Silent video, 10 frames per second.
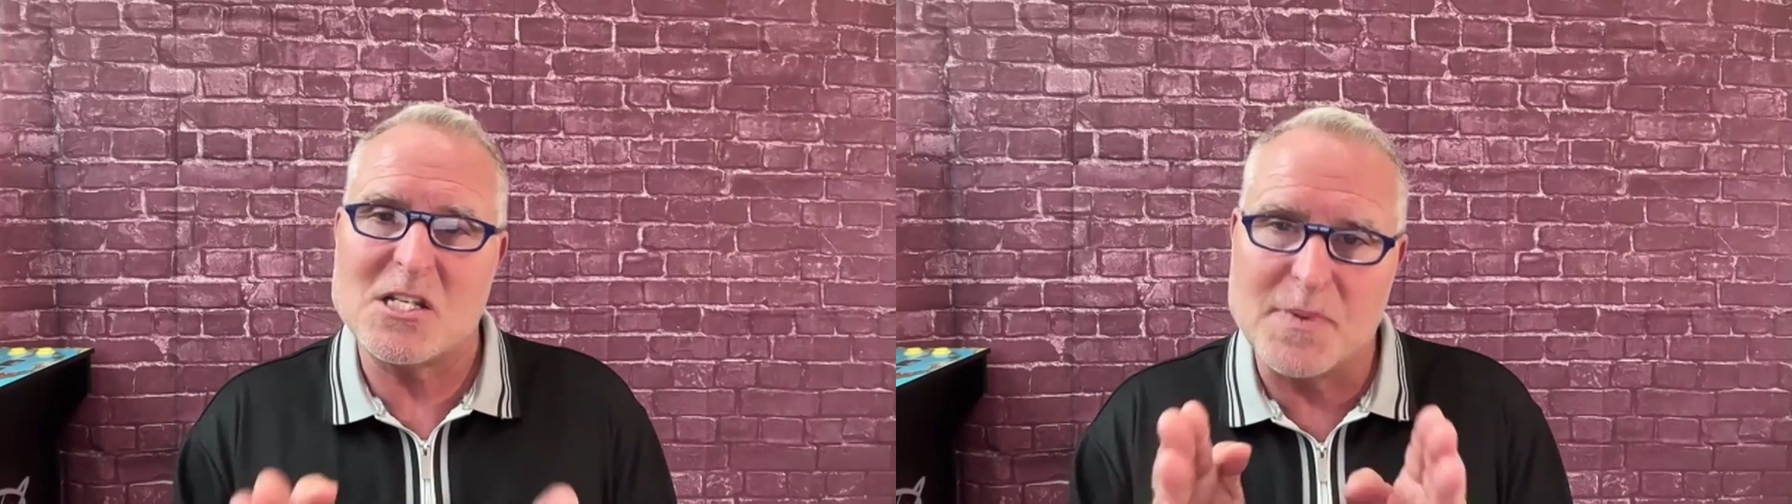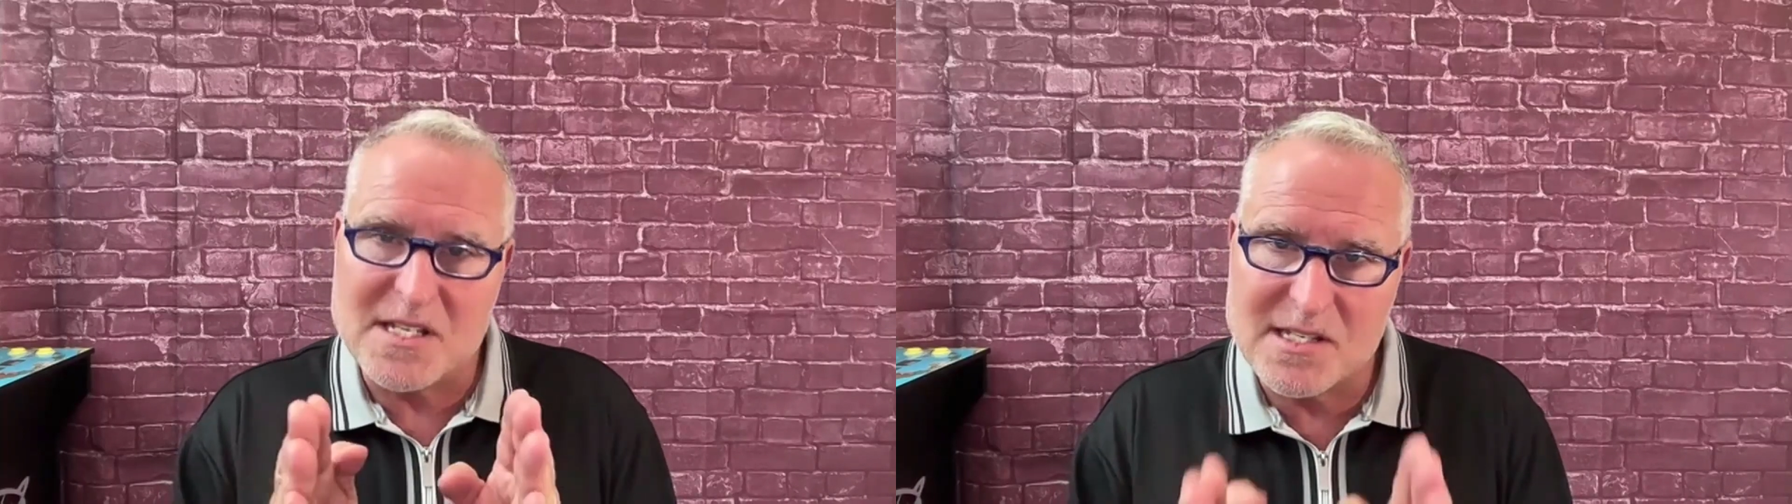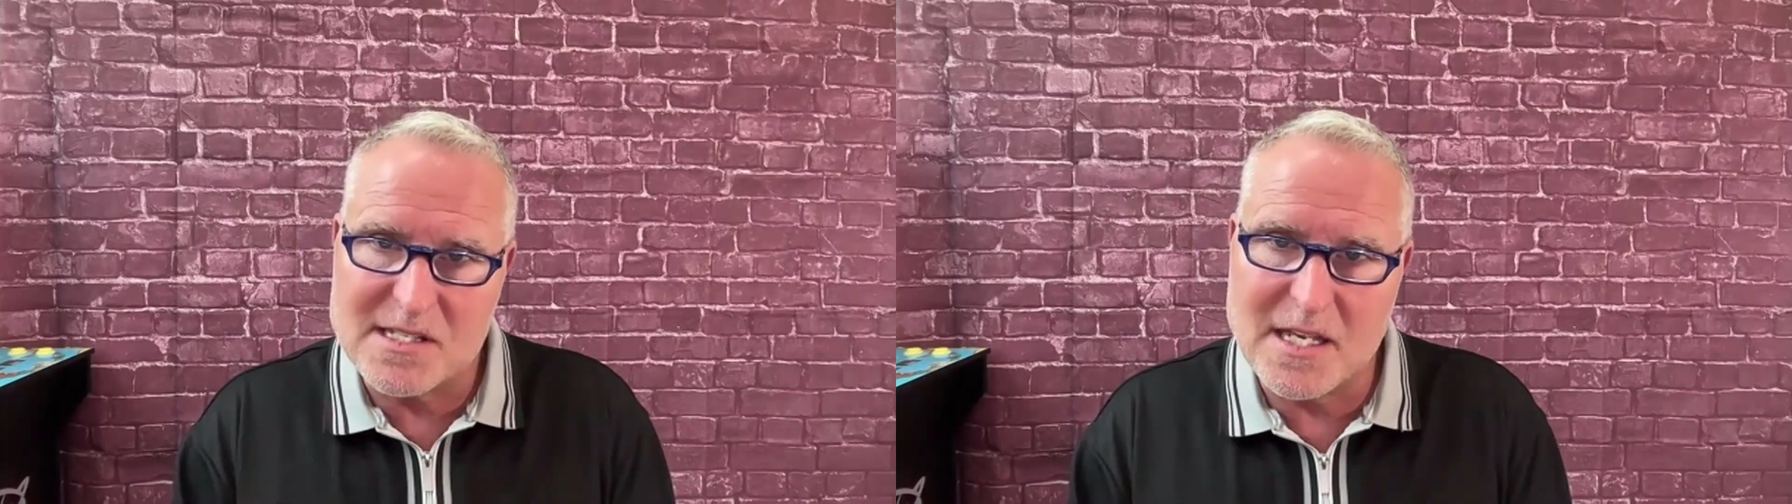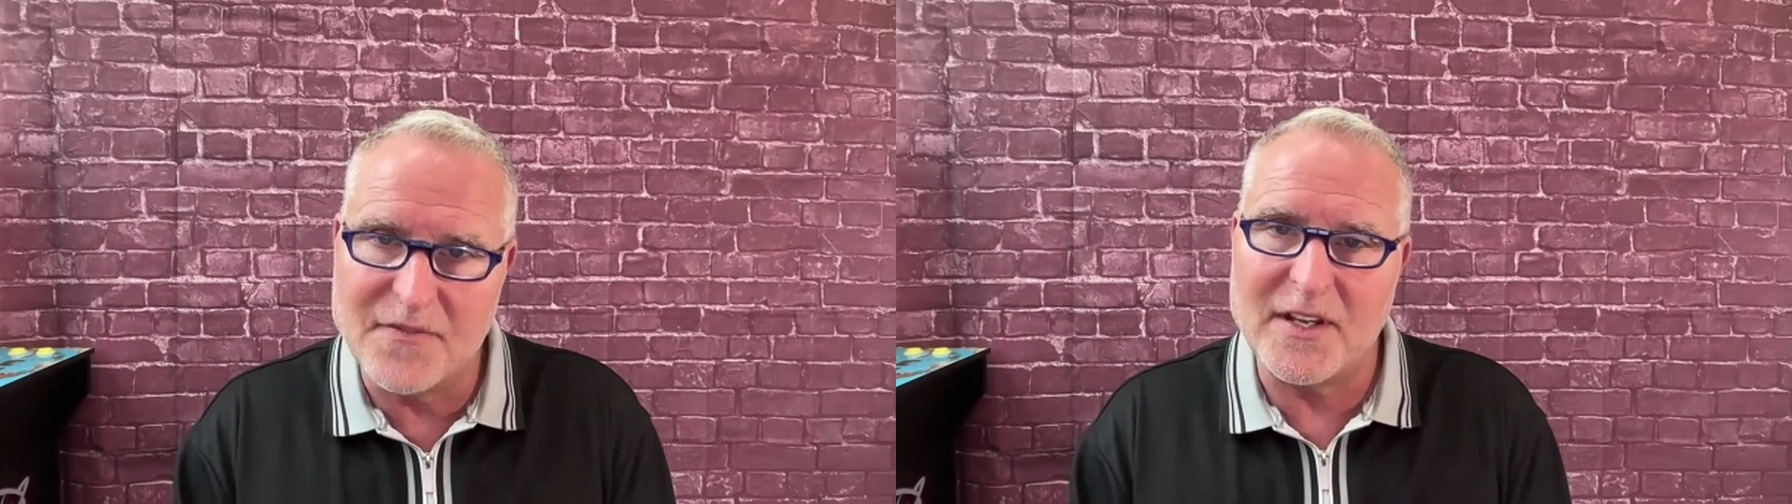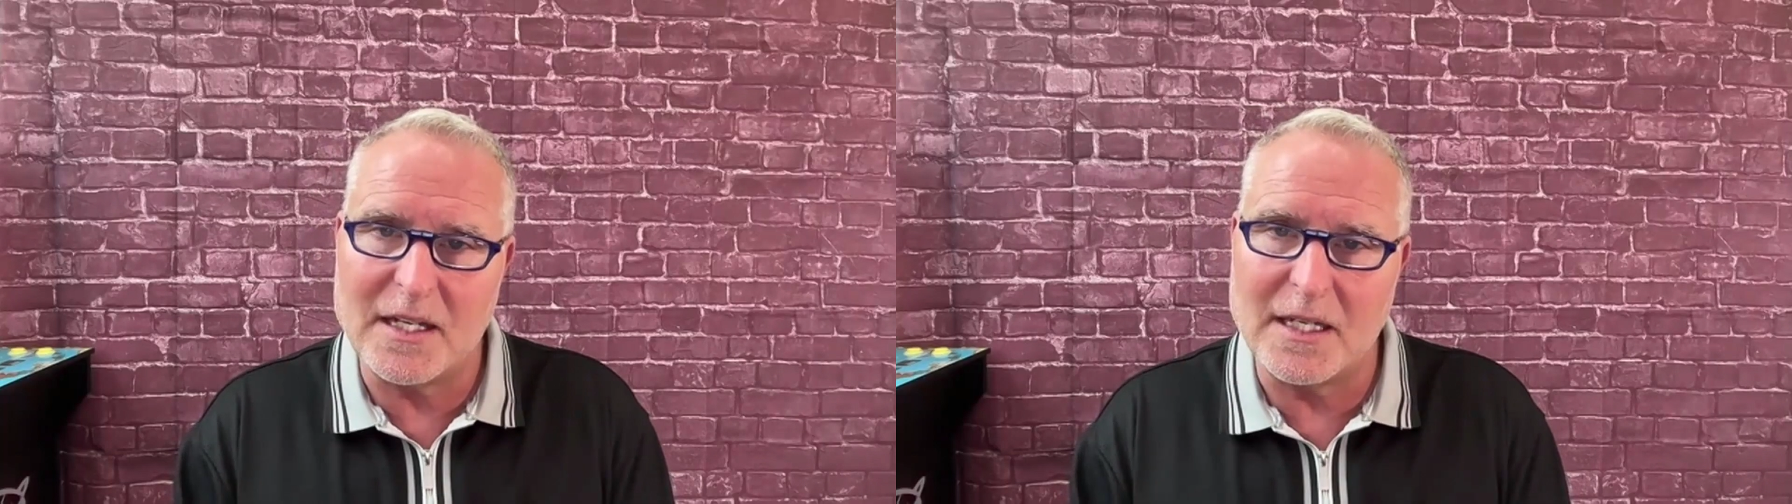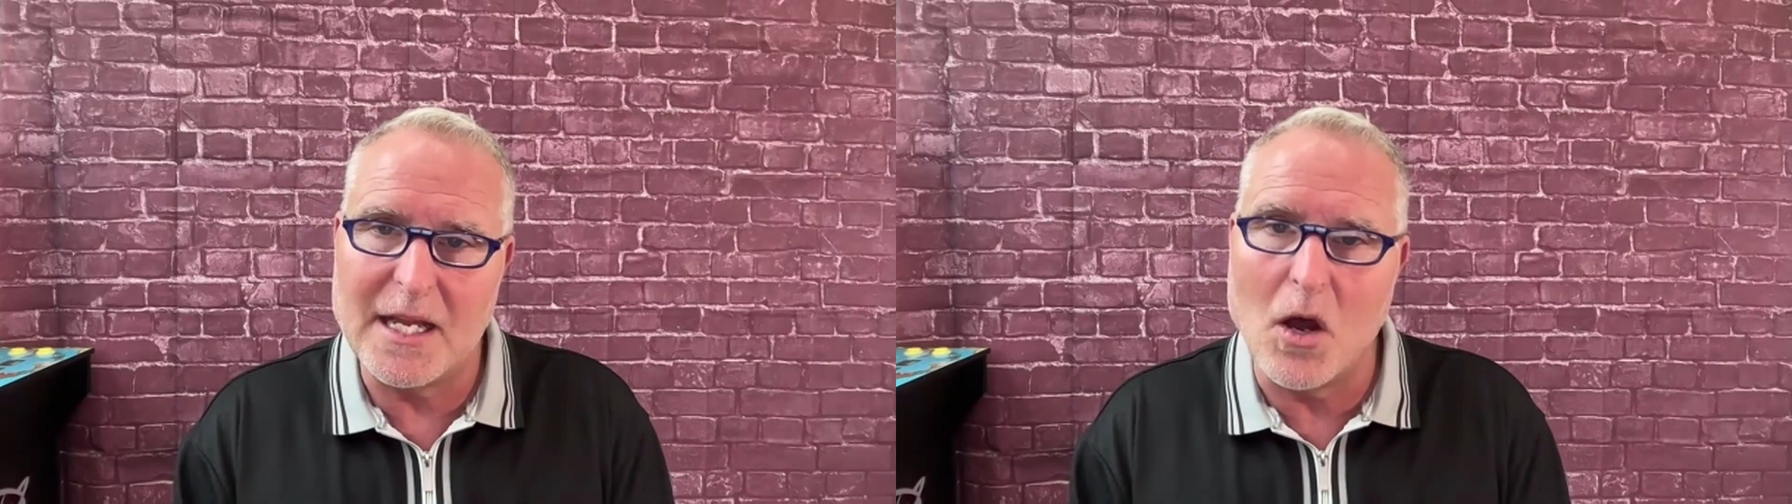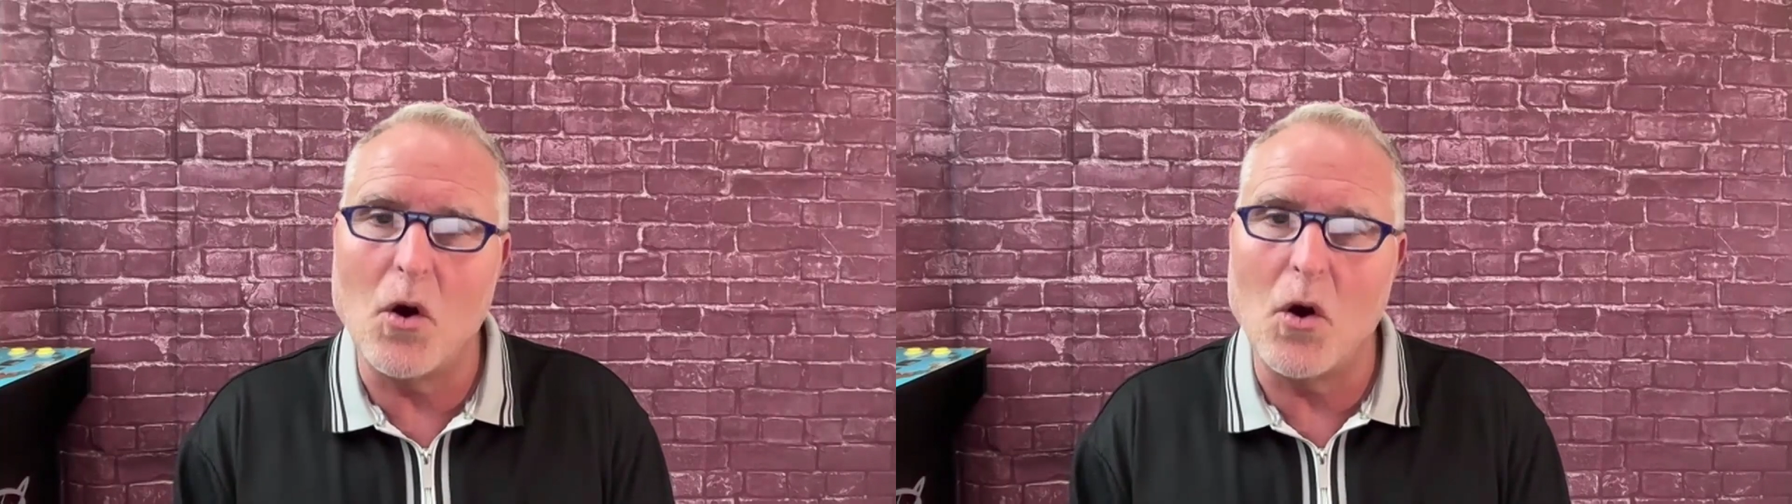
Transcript: specifically